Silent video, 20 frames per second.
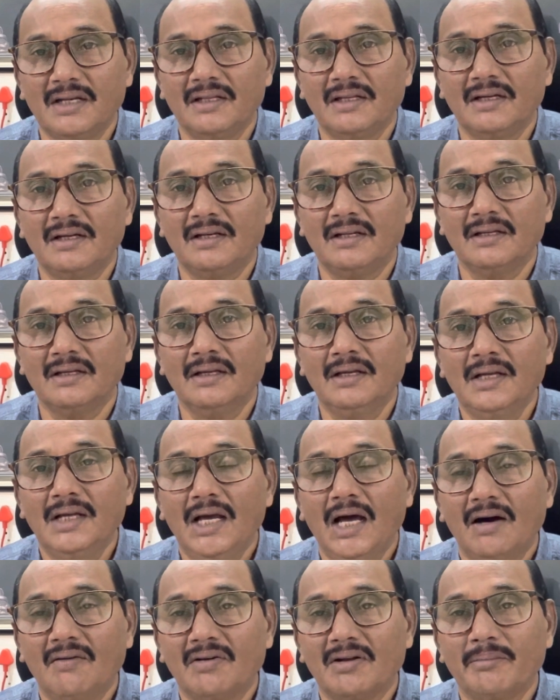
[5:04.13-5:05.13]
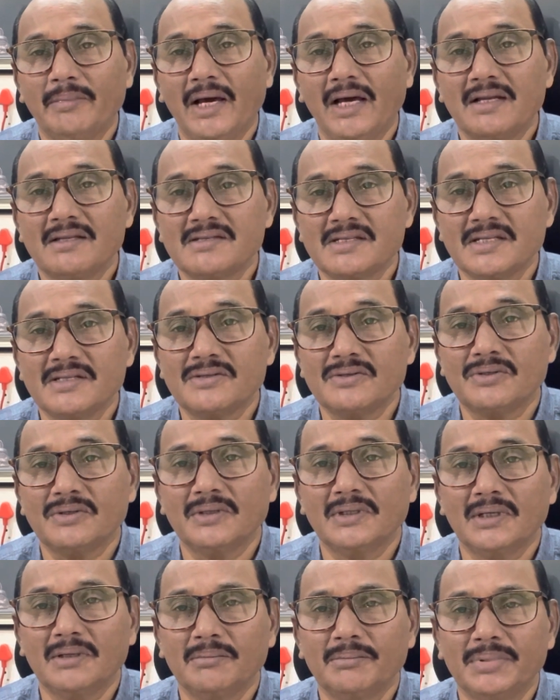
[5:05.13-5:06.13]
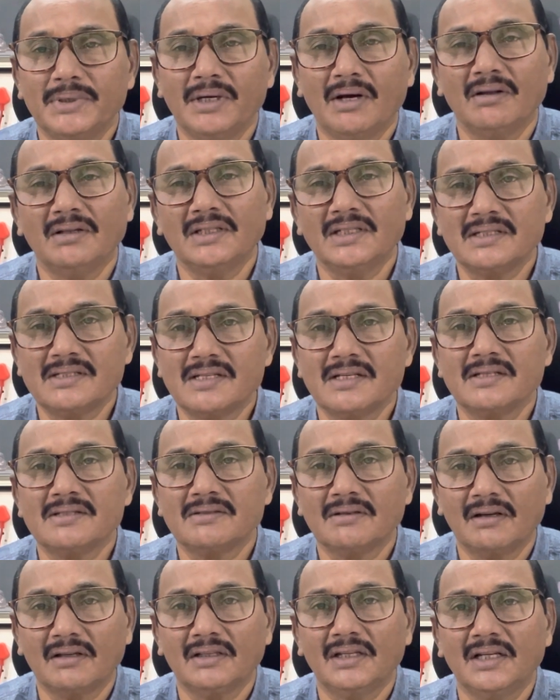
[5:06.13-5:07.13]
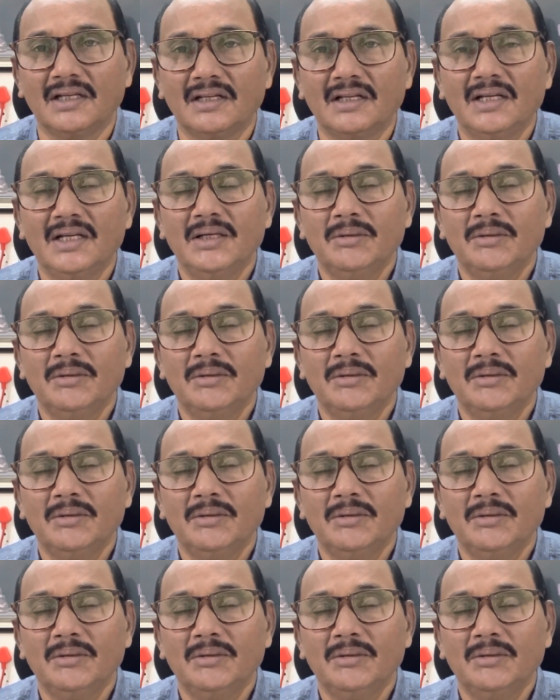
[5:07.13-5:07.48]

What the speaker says: that our man seized it in MP, all these things are there.